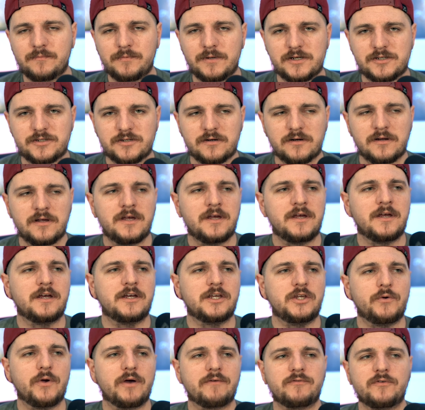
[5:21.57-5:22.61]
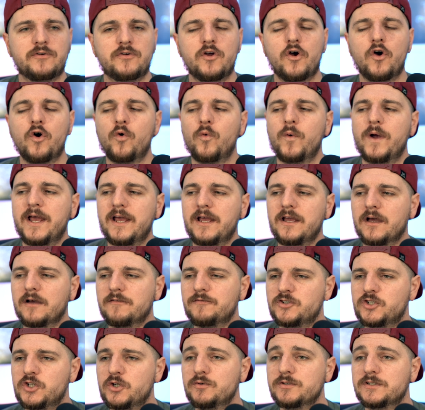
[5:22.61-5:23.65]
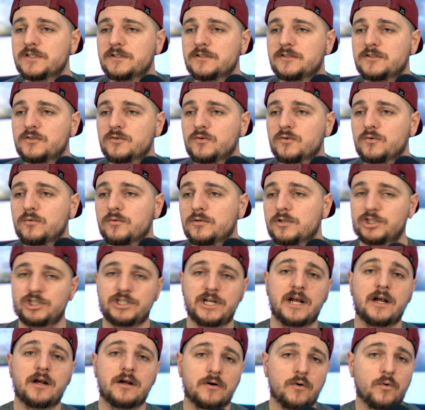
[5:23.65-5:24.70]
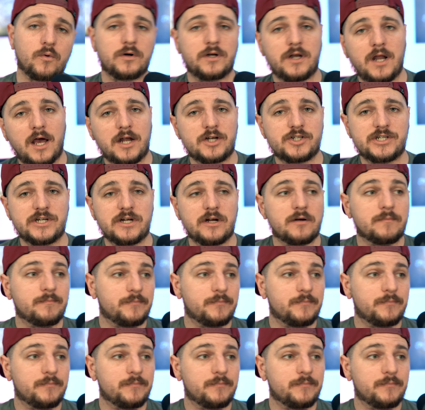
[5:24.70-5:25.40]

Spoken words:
picture, you have no way of choosing to share or not share,